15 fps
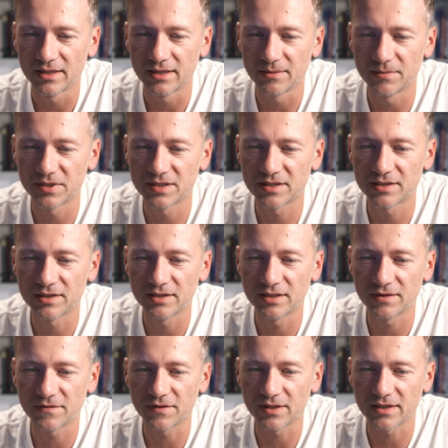Let me
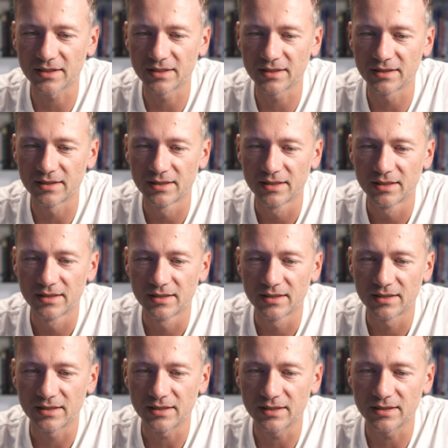see if I can
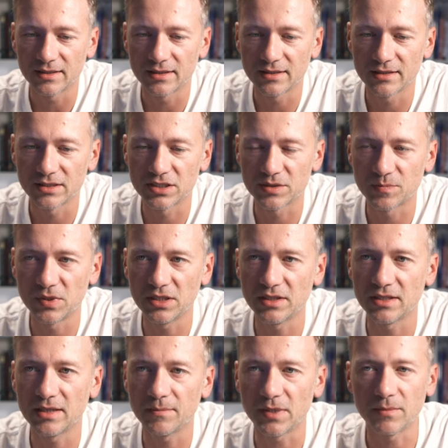speed
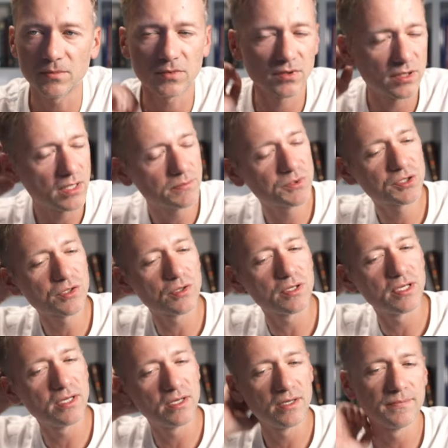it up. I'm I'm just
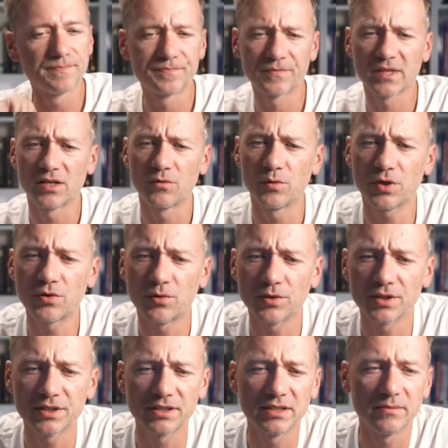gonna
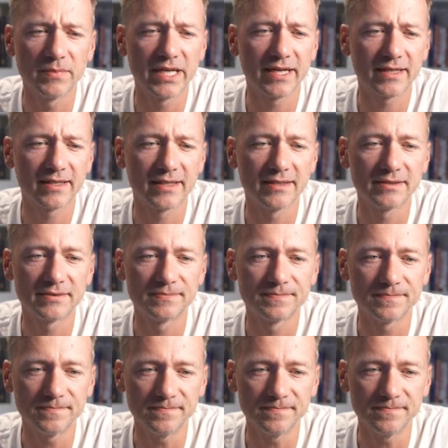record it in the back end.